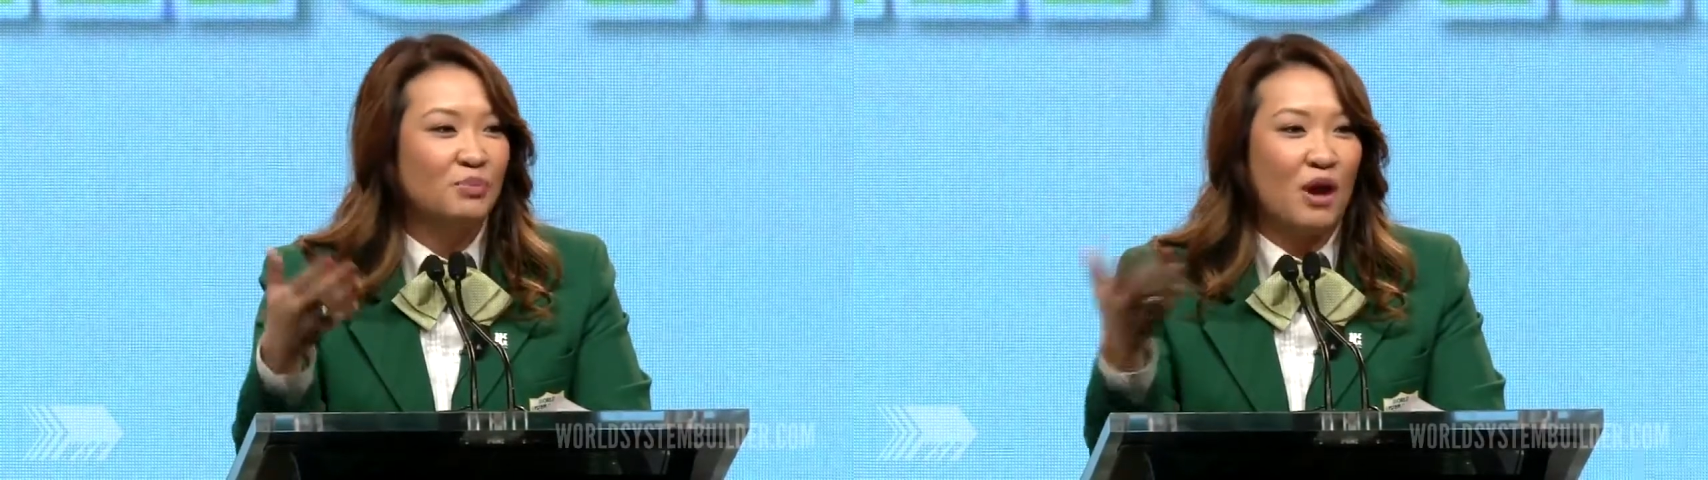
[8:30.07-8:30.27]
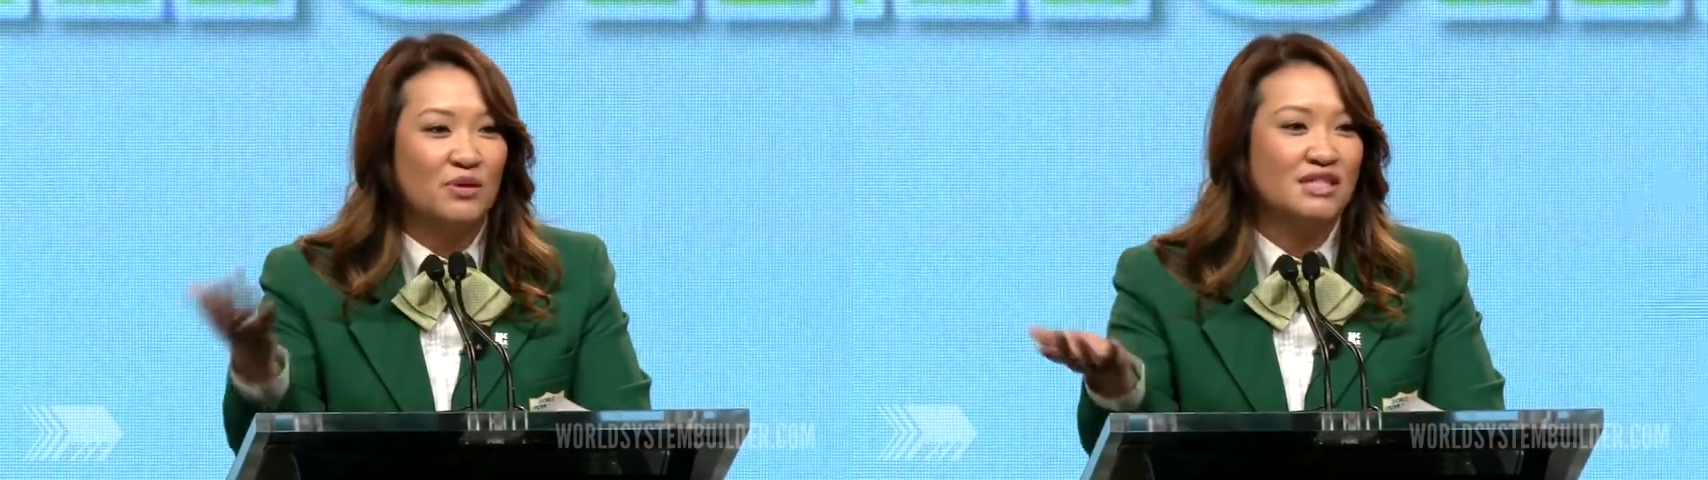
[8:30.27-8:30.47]

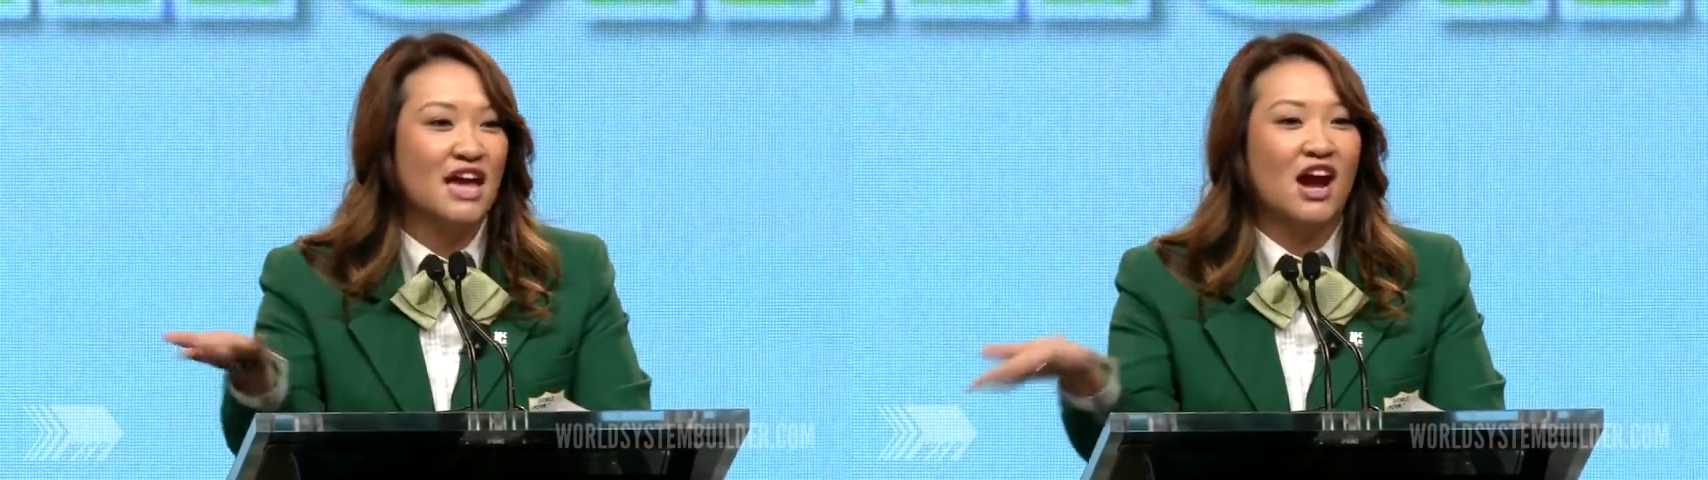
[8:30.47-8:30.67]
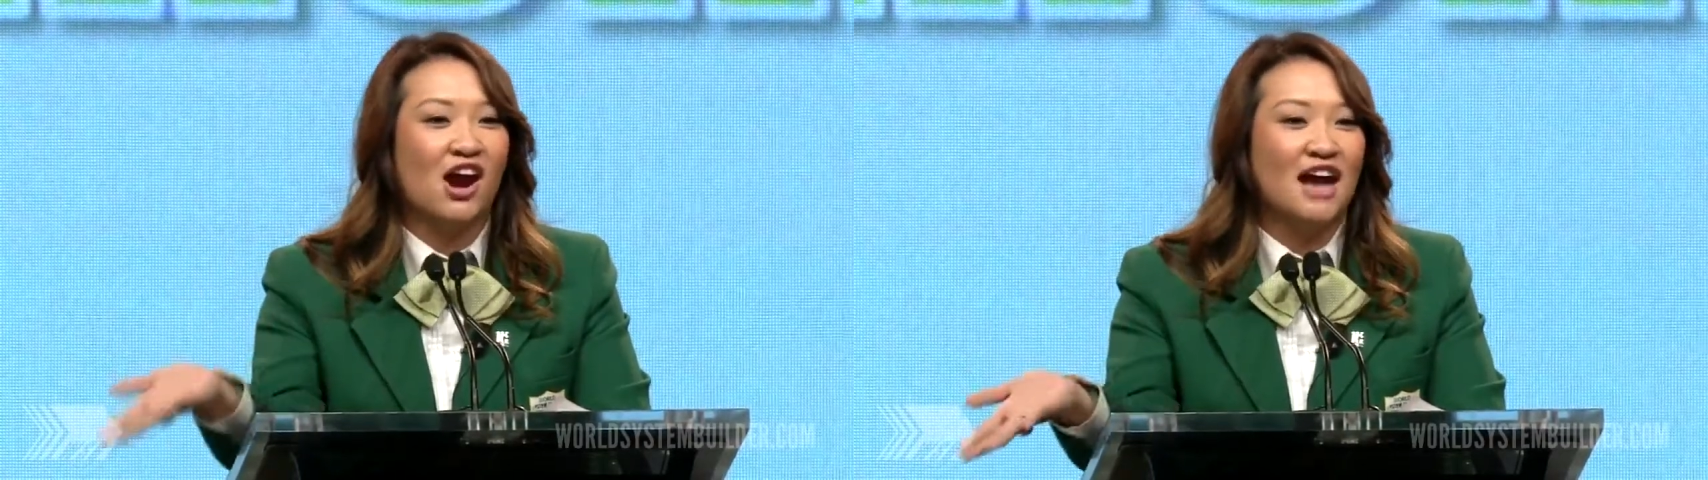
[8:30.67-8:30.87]
I was
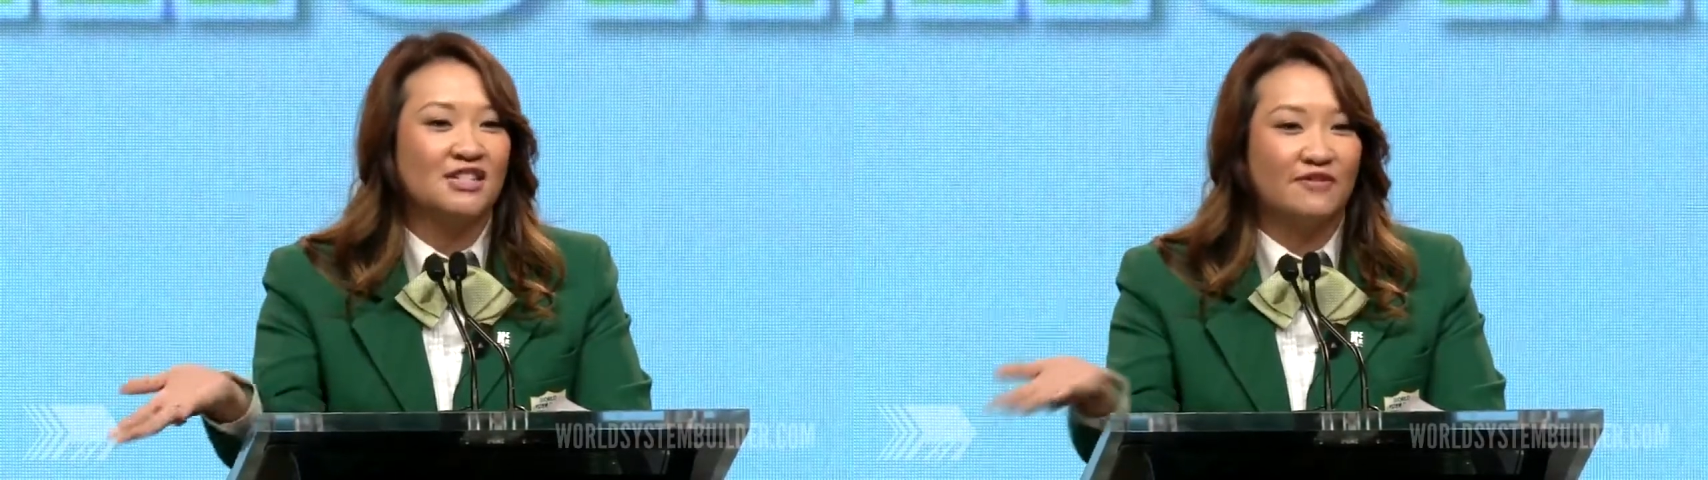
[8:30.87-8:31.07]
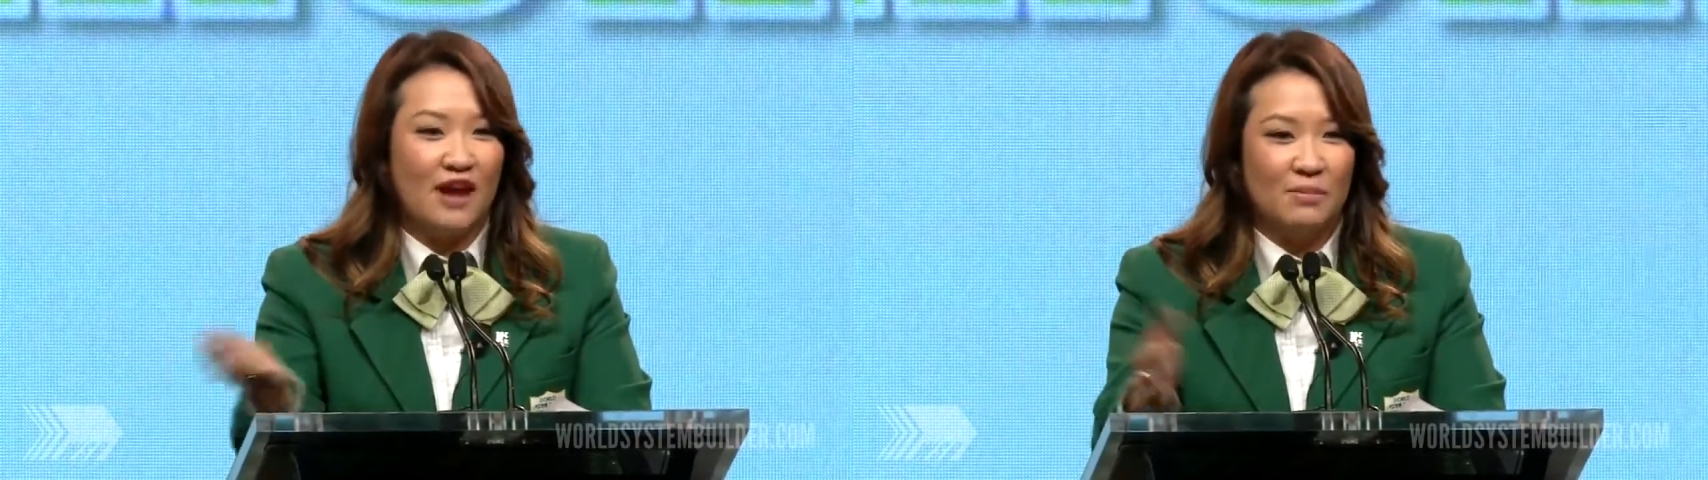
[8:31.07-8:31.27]
there as
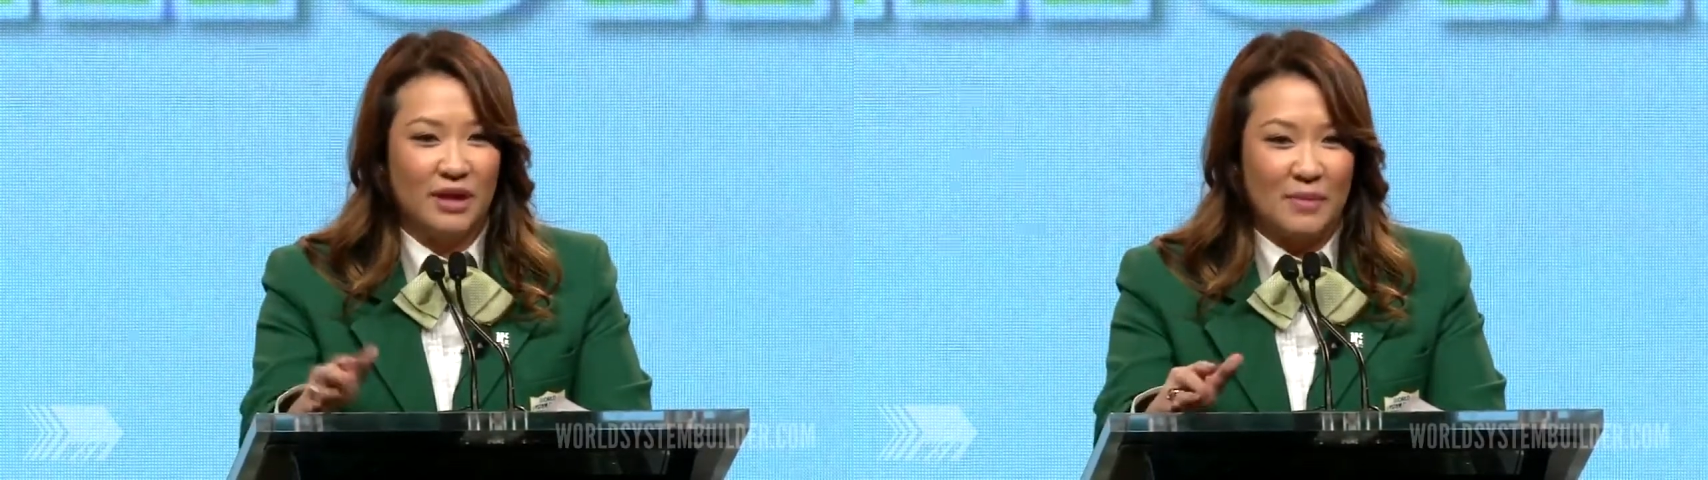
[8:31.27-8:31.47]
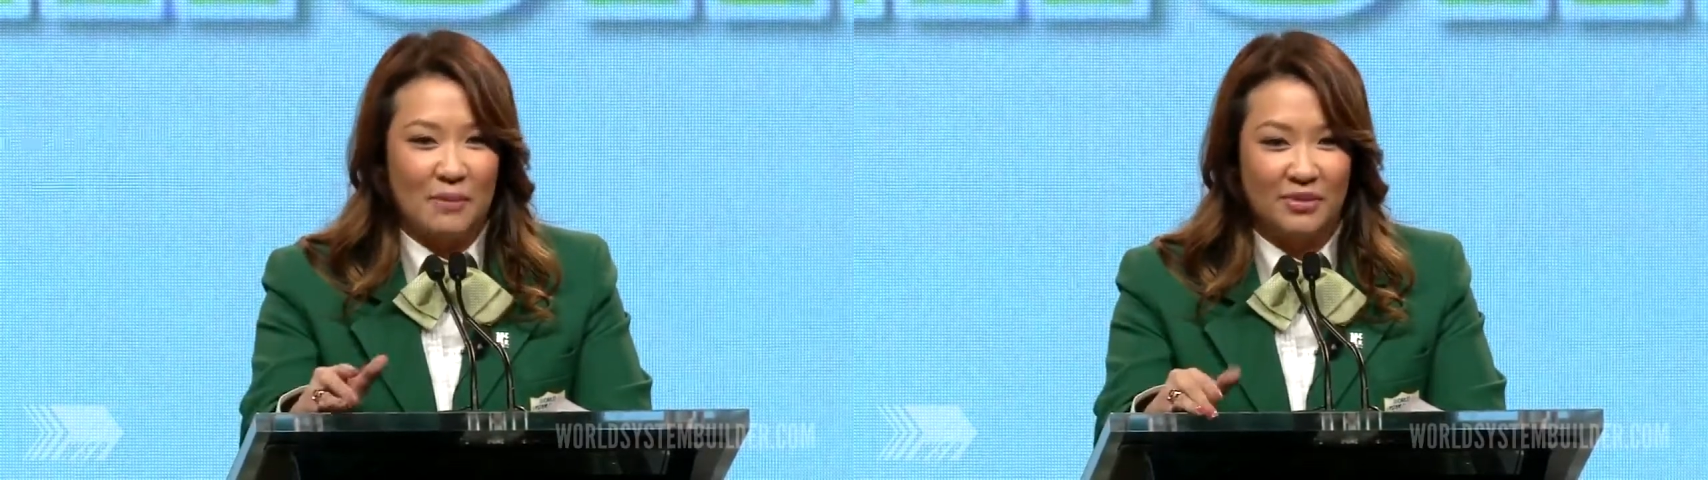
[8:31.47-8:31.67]
a
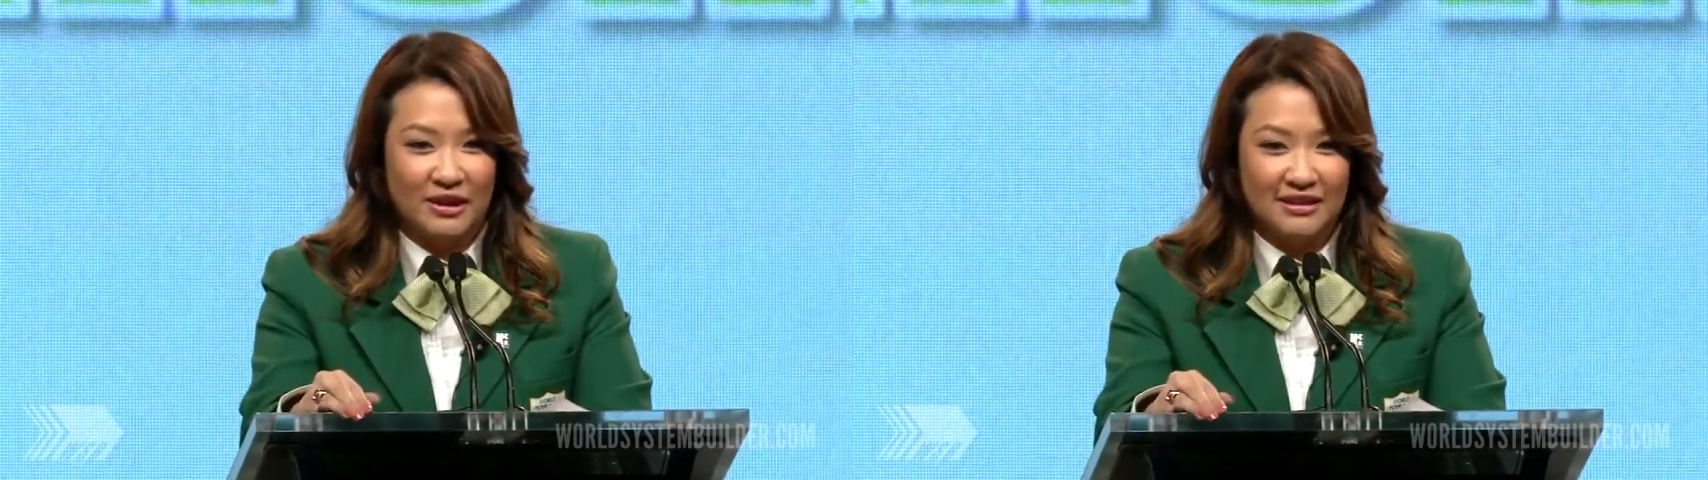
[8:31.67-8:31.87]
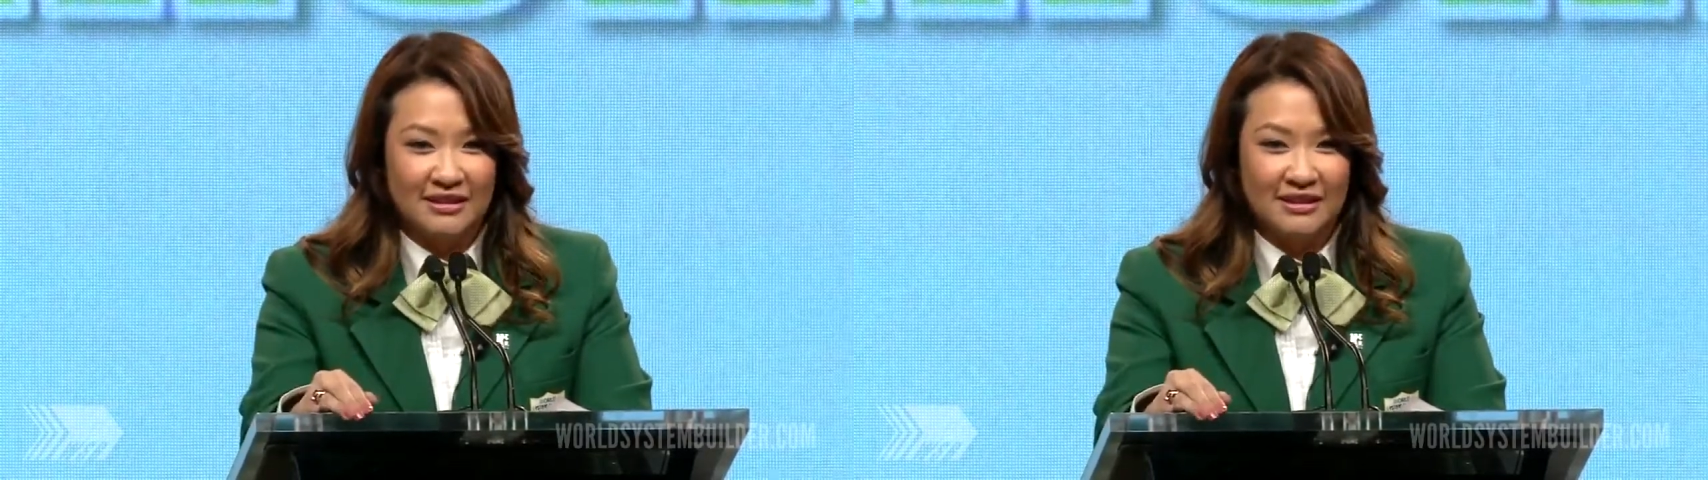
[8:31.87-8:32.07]
family member.